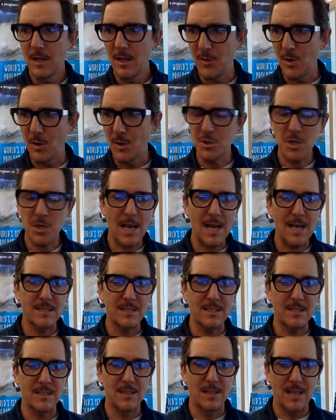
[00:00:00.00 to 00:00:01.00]
The ocean
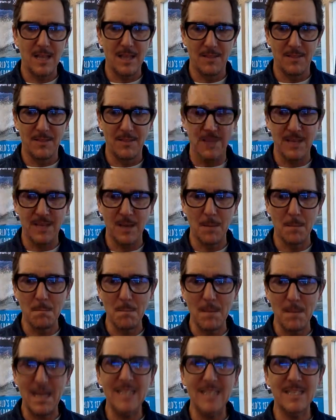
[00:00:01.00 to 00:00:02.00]
has the
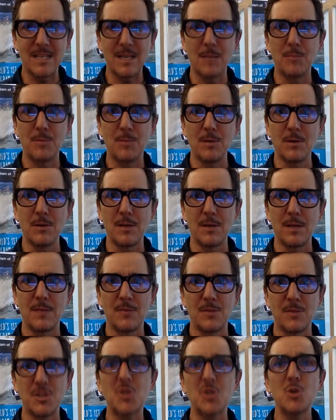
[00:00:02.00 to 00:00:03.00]
amazing ability,
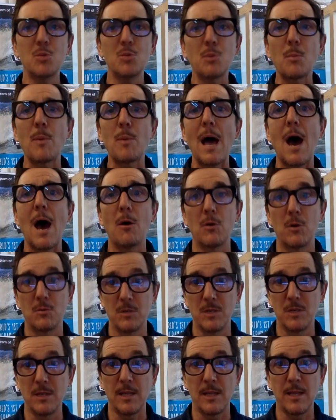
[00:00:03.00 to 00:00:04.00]
the superpower
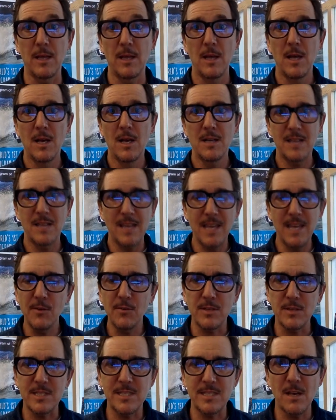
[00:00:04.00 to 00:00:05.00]
really, to
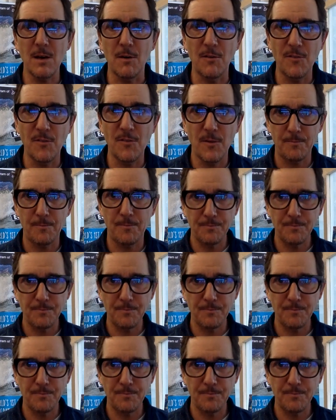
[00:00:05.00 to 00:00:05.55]
heal itself.